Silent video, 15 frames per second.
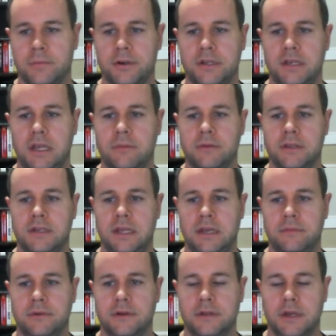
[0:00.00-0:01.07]
I'm going to enable
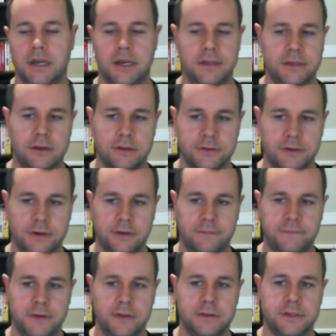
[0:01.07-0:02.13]
enable uh, the
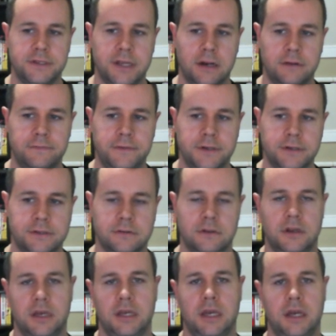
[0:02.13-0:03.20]
alternative field and the title field
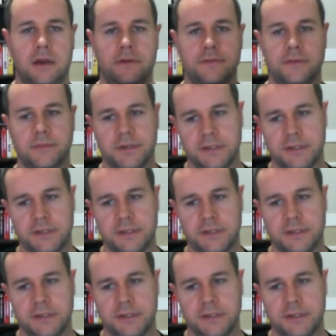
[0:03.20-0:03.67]
so that I have some